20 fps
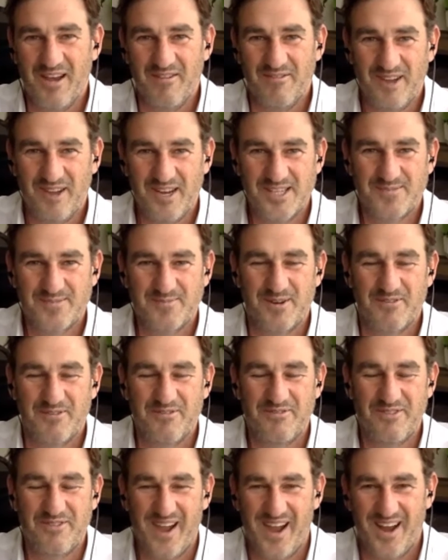
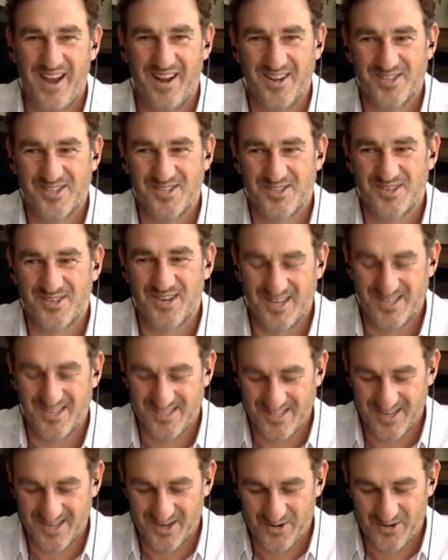investment fan,
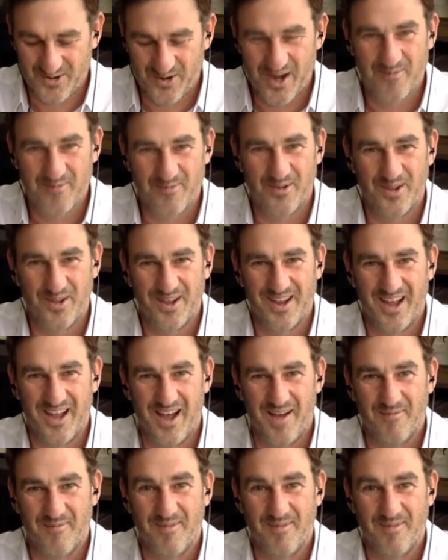it's incredibly